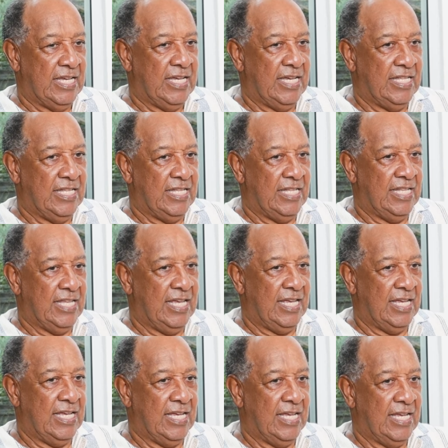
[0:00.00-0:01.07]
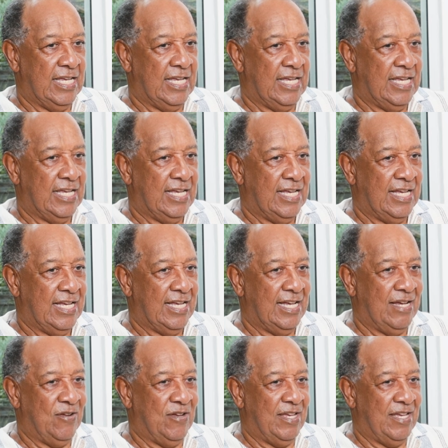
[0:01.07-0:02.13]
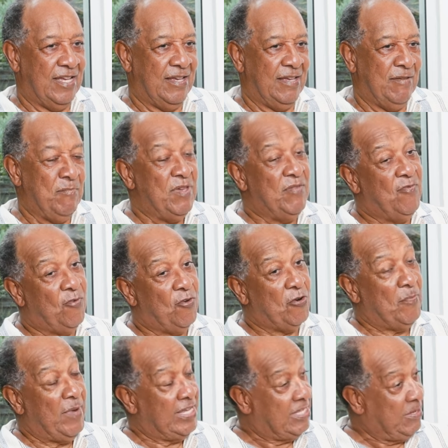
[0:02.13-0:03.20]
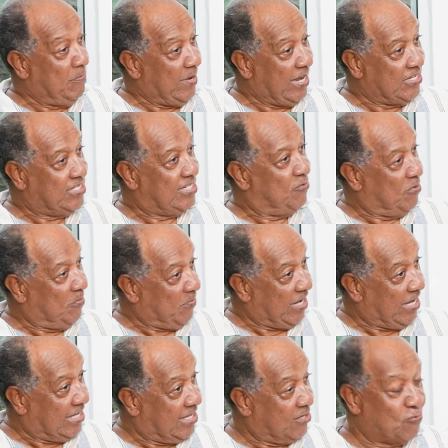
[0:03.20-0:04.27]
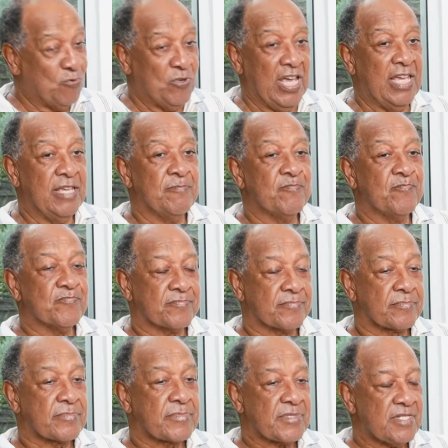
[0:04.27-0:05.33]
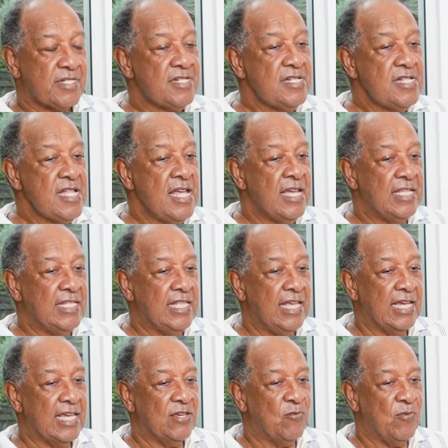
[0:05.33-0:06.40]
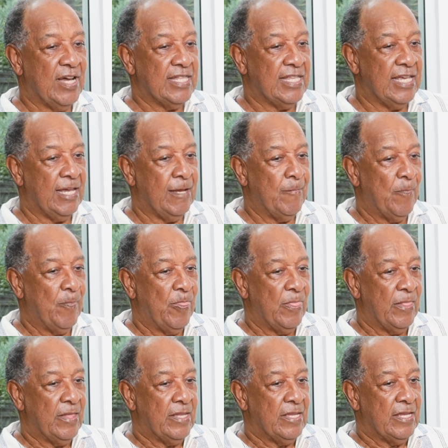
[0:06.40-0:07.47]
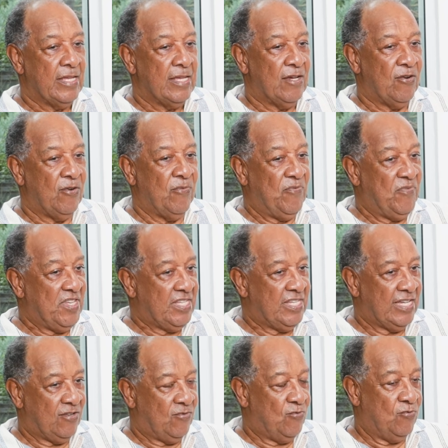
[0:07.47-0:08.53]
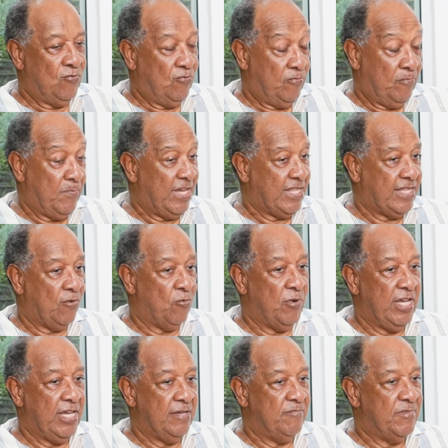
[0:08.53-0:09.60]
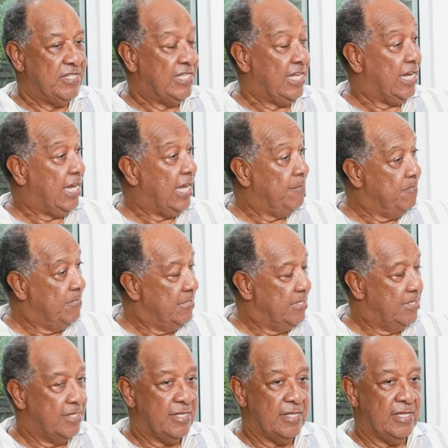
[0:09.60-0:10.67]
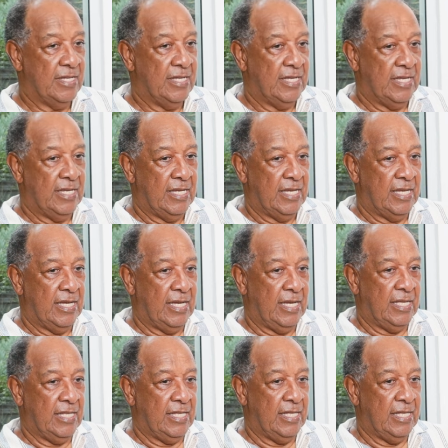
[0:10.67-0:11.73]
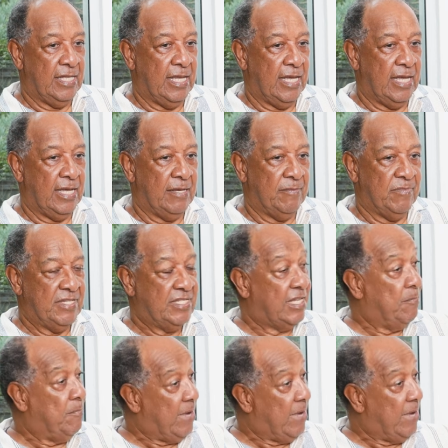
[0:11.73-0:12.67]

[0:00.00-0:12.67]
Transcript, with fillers: And then and before my departure, we played the two game. Yeah. And then it was the official who passed away, Mr. Ken, okay. and uh, Mr.